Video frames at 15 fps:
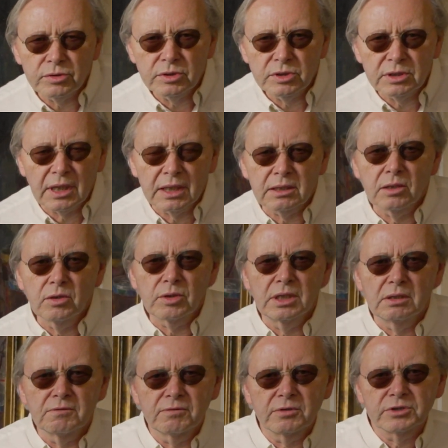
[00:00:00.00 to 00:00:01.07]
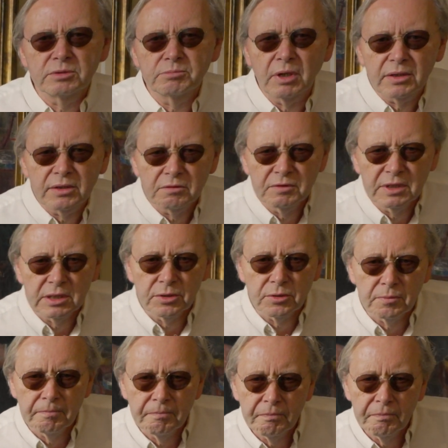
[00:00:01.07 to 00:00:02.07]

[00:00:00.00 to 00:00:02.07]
start looking for some other video.